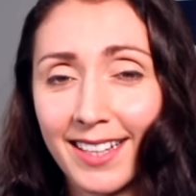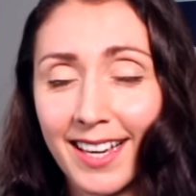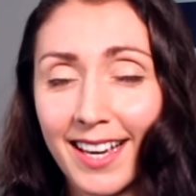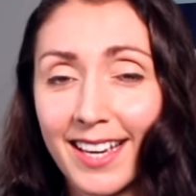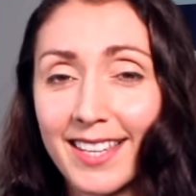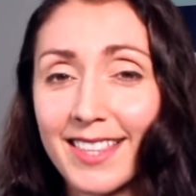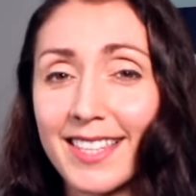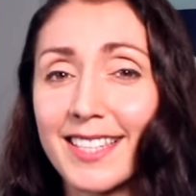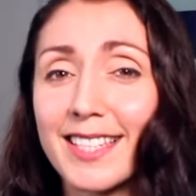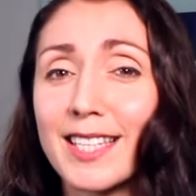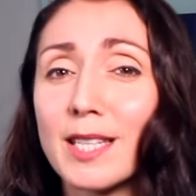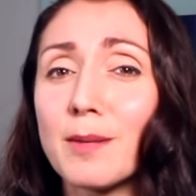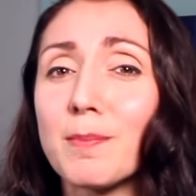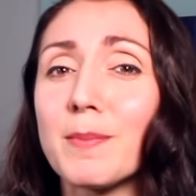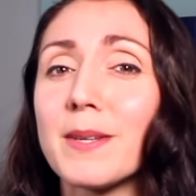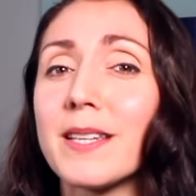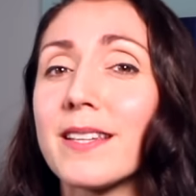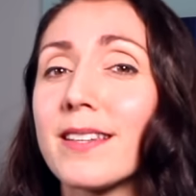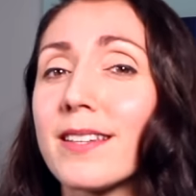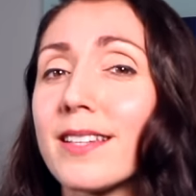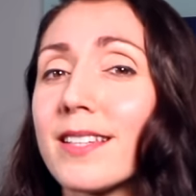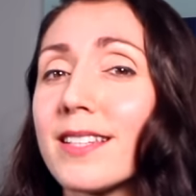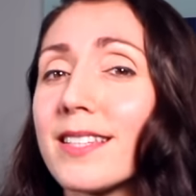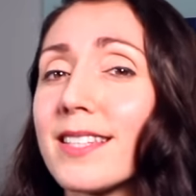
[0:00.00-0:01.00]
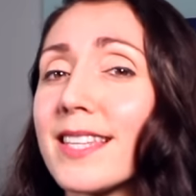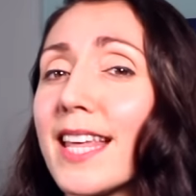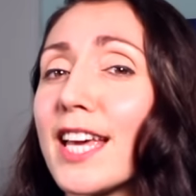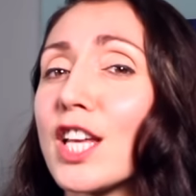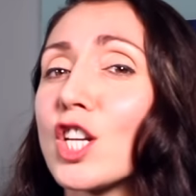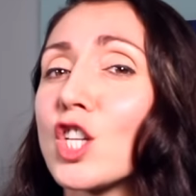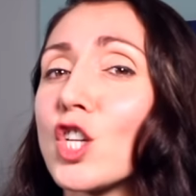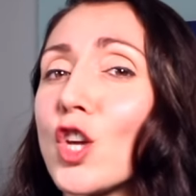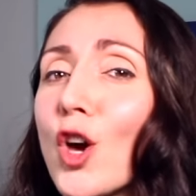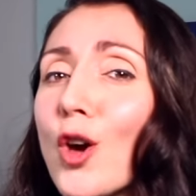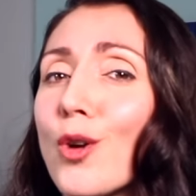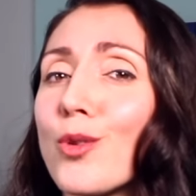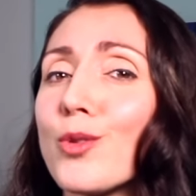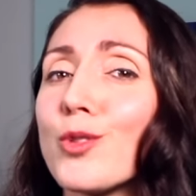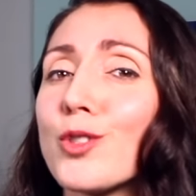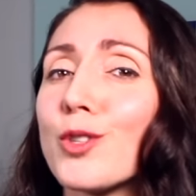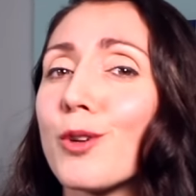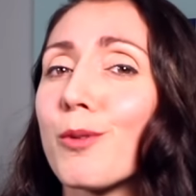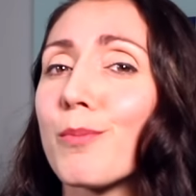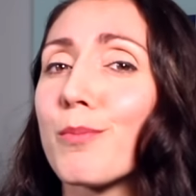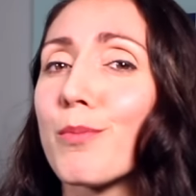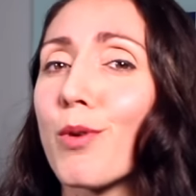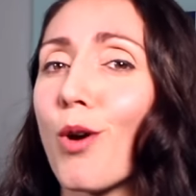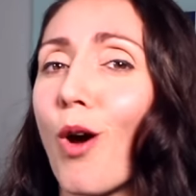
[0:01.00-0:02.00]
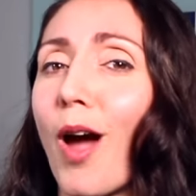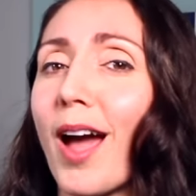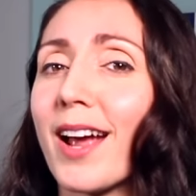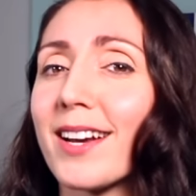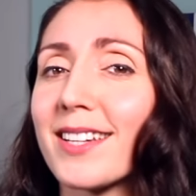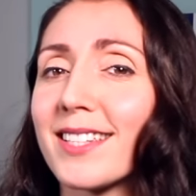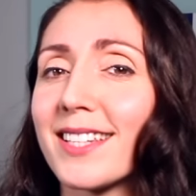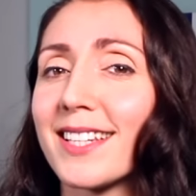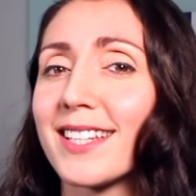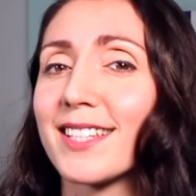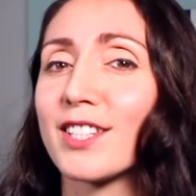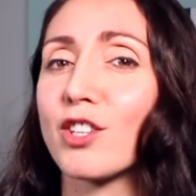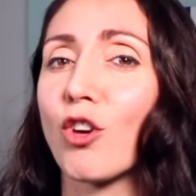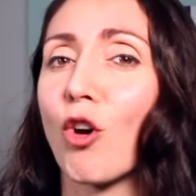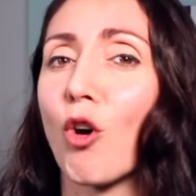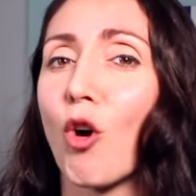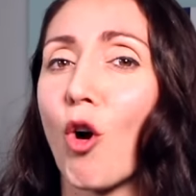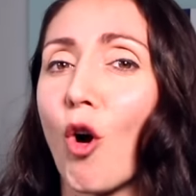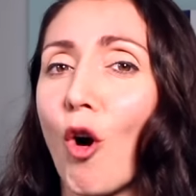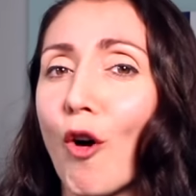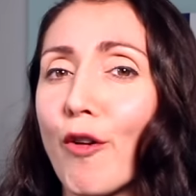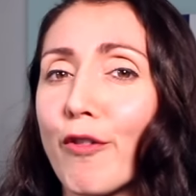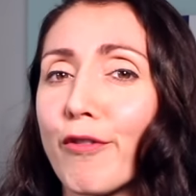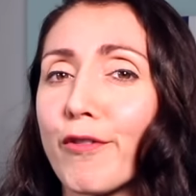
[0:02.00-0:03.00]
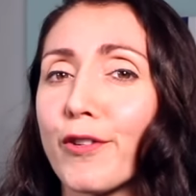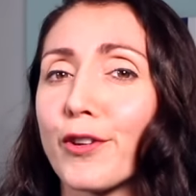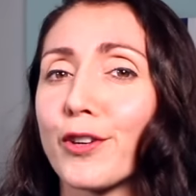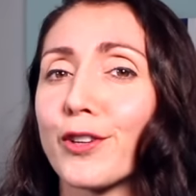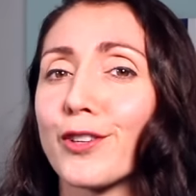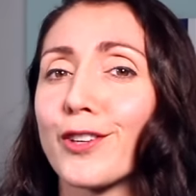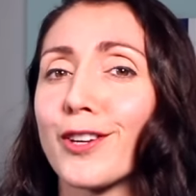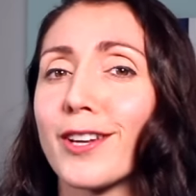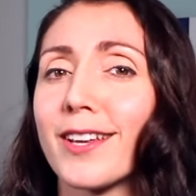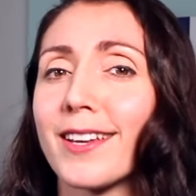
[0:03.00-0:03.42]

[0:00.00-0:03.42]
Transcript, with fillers: and this is because they don't practice often